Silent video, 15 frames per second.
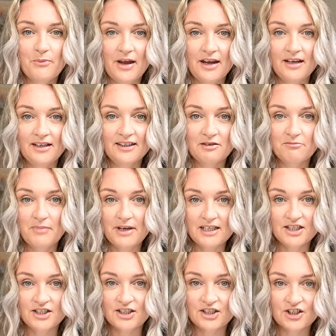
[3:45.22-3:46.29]
paint a
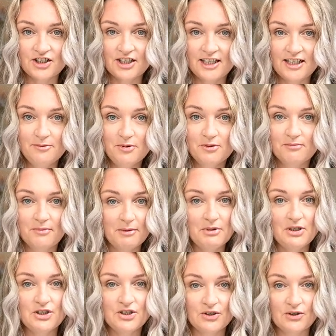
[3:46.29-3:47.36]
basic shape, maybe
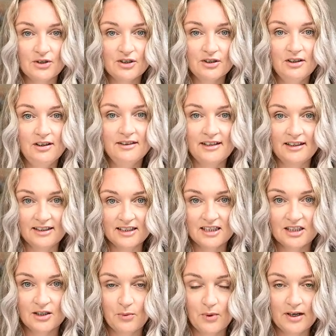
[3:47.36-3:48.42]
a circle, then a
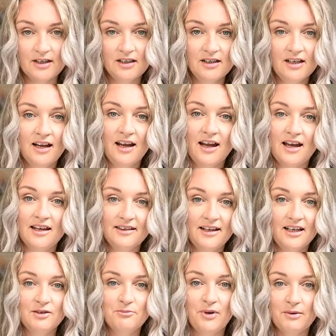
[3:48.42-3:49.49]
square, and
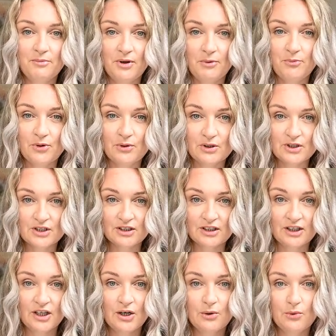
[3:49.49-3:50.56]
then maybe a
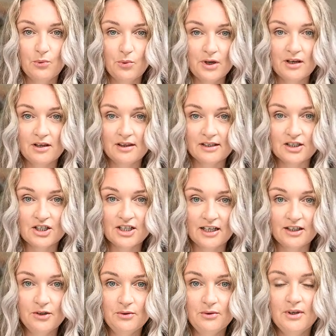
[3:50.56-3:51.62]
person with a
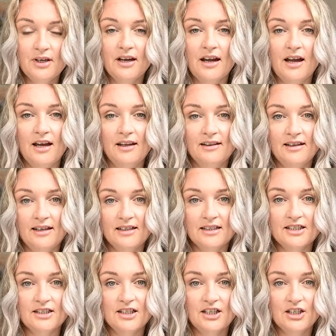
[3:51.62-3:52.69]
shadow. And
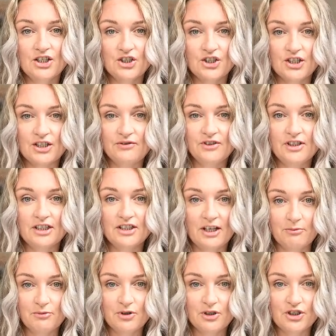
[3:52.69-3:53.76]
let's shift
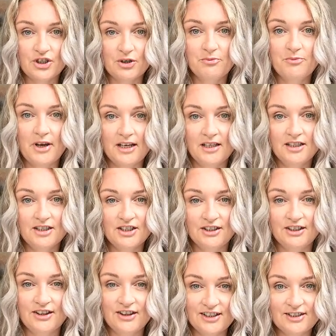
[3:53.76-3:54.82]
temperature
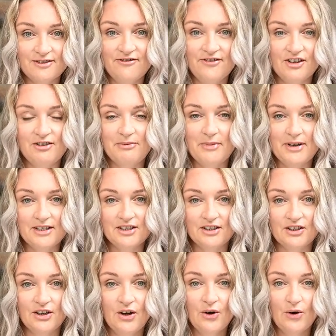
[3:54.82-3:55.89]
painting these very
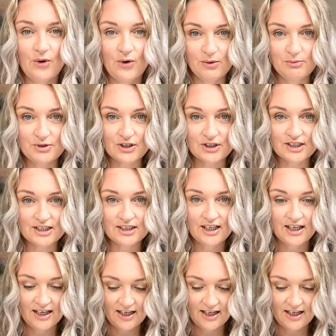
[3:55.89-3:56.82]
basic objects.